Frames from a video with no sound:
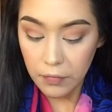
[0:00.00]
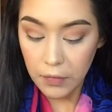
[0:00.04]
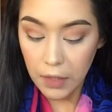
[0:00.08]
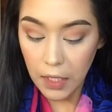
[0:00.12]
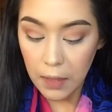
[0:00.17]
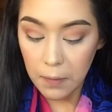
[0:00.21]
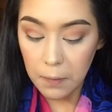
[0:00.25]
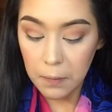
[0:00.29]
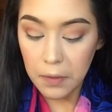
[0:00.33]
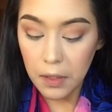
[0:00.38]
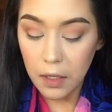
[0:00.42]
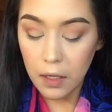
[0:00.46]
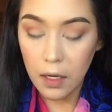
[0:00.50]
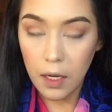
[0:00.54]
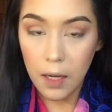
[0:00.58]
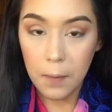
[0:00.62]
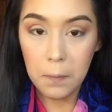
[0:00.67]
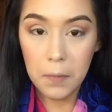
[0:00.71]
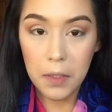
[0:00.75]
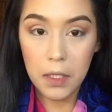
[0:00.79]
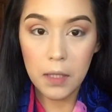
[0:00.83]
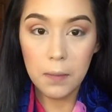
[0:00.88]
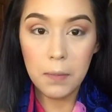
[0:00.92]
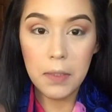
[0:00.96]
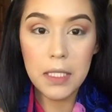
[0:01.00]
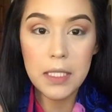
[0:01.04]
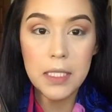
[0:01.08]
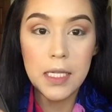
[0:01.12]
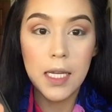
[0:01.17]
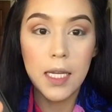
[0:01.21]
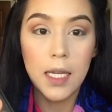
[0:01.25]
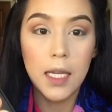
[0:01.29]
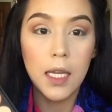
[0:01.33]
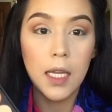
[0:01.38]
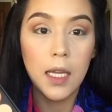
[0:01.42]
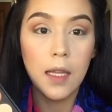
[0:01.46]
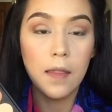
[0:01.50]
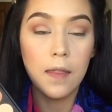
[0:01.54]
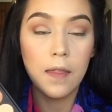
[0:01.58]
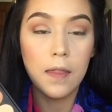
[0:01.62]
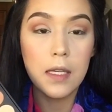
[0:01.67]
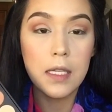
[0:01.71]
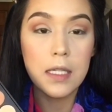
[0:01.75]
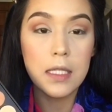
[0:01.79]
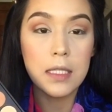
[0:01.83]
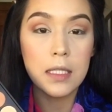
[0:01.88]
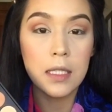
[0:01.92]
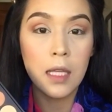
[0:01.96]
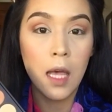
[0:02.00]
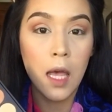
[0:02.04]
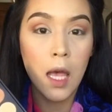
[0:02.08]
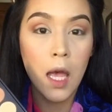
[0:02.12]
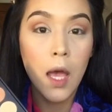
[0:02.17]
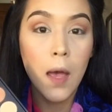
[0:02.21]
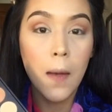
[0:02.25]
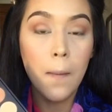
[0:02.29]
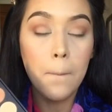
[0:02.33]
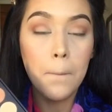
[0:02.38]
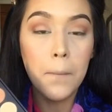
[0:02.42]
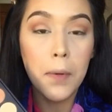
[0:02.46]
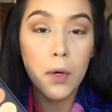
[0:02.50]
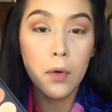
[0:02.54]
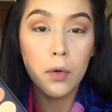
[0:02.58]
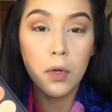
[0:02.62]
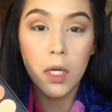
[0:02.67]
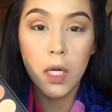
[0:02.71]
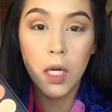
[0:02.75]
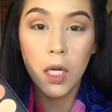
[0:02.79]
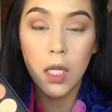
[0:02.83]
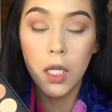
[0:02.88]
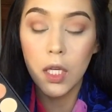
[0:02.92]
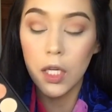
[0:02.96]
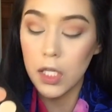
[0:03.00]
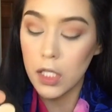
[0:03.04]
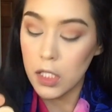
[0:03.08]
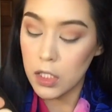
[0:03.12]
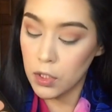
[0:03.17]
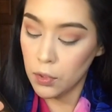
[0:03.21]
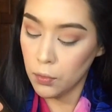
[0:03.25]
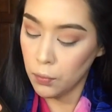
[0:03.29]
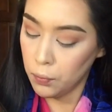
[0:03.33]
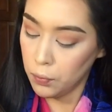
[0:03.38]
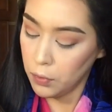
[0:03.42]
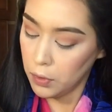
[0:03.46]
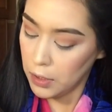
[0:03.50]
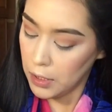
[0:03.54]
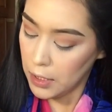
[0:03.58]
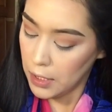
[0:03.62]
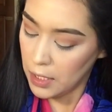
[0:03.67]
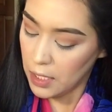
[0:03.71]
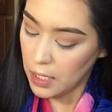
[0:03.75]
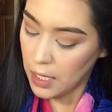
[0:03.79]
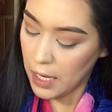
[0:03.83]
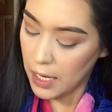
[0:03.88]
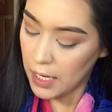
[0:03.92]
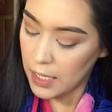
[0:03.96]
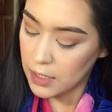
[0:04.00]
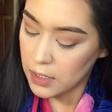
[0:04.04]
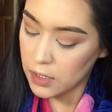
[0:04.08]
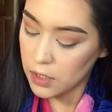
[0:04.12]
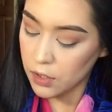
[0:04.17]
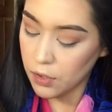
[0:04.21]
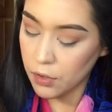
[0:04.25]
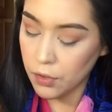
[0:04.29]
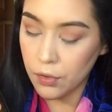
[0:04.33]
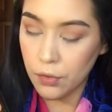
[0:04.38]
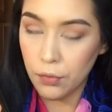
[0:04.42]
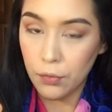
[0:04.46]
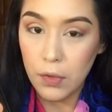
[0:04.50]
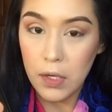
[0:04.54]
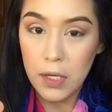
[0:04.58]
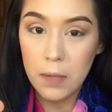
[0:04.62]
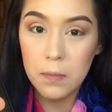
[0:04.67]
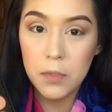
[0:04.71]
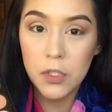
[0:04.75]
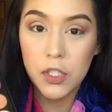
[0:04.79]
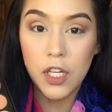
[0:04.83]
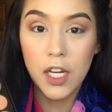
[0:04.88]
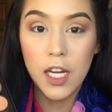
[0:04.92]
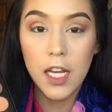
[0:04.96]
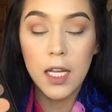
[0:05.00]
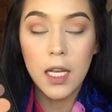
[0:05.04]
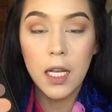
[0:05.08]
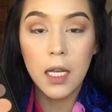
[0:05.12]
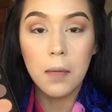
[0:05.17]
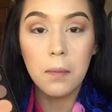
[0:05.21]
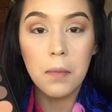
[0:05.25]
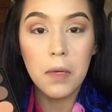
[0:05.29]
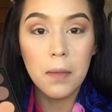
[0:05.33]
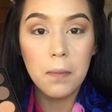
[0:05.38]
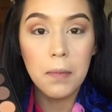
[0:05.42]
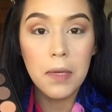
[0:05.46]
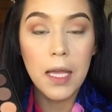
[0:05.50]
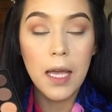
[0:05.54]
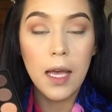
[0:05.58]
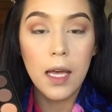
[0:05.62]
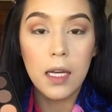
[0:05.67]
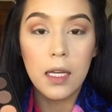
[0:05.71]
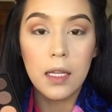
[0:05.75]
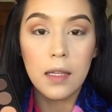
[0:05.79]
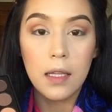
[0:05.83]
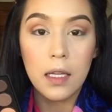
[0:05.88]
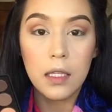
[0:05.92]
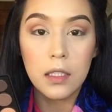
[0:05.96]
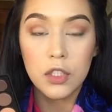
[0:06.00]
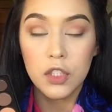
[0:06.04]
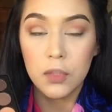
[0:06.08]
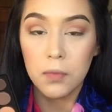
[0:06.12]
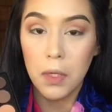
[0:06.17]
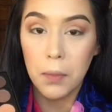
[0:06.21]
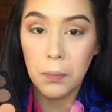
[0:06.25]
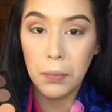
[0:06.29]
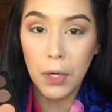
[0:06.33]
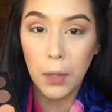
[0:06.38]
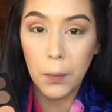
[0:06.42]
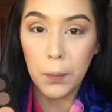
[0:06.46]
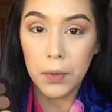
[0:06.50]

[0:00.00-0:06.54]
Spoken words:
And I'm going to be taking this bone color. It's a really nice cream shade, and I'm going to be adding that to my brow